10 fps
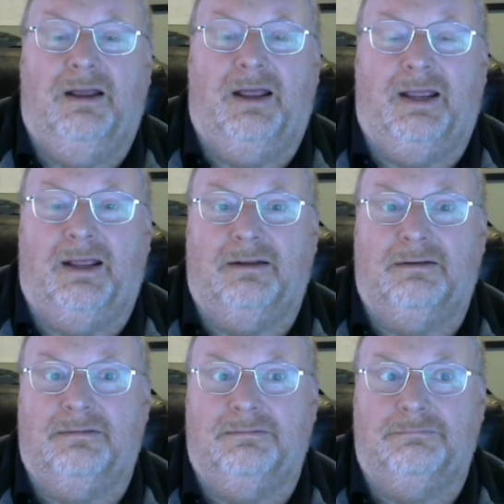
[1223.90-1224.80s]

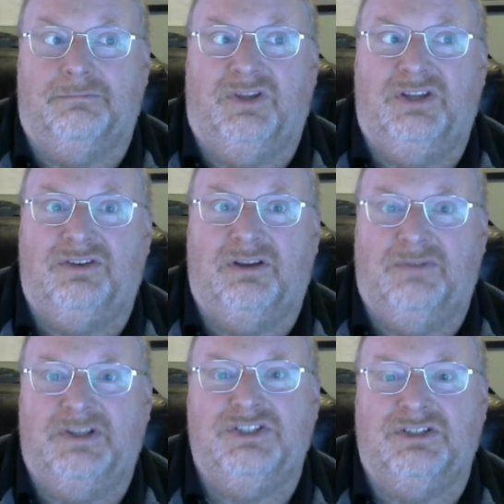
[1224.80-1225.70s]
and these
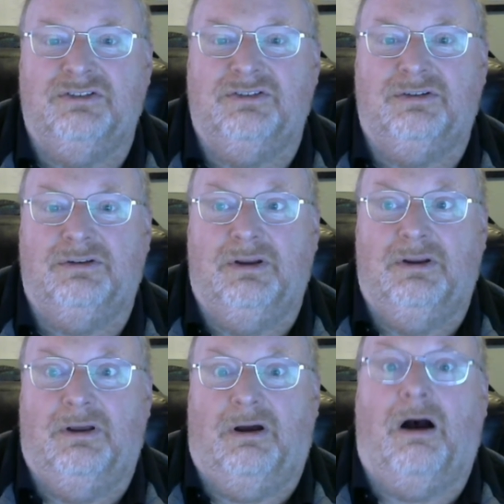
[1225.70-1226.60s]
conventions
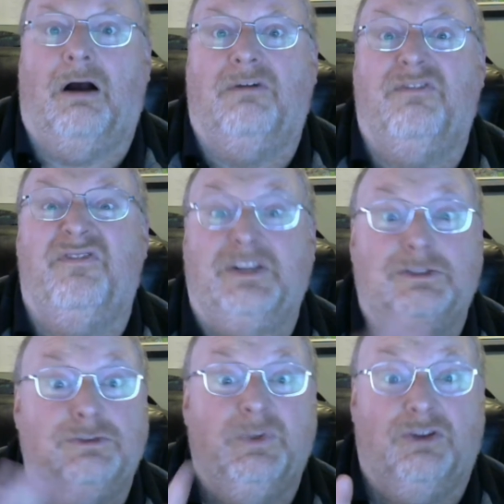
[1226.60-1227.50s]
are
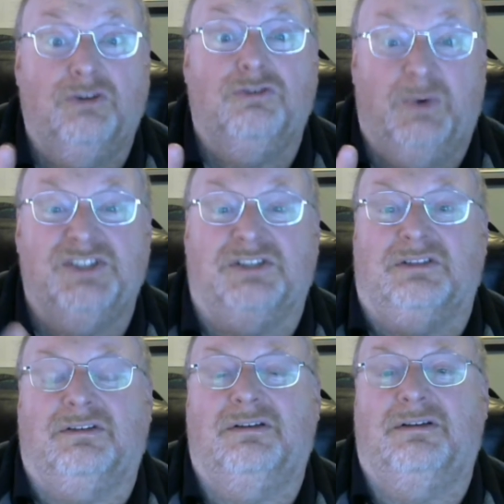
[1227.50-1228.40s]
filled with those
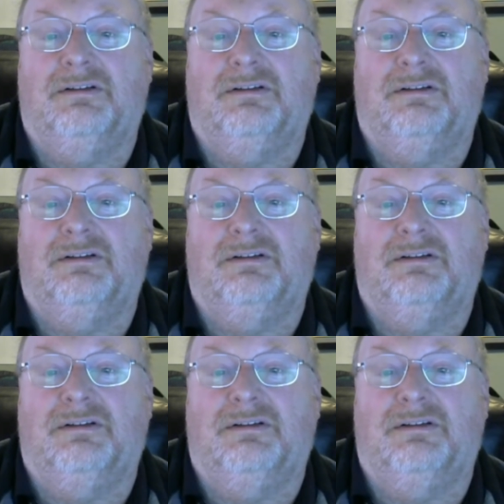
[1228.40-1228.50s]
bridges.